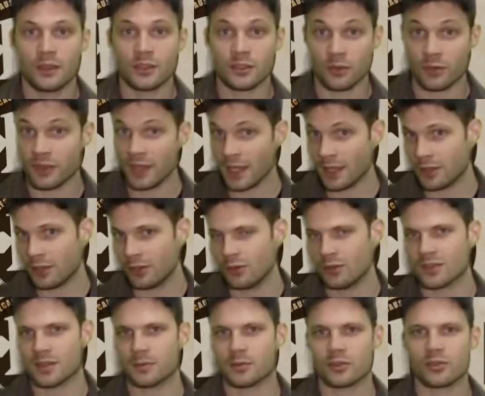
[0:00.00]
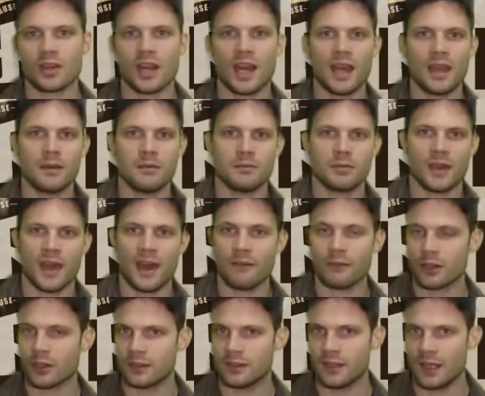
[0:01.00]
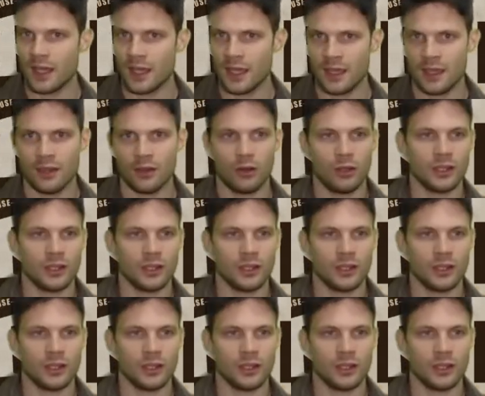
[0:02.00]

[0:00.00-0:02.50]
So thank you, subscribe, have a good day,